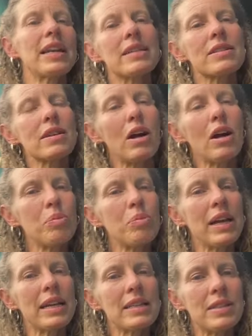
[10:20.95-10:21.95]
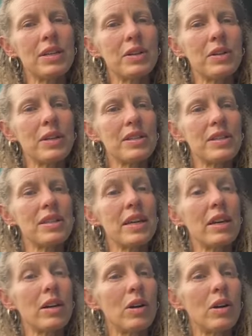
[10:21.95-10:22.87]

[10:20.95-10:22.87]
because all plants do is they're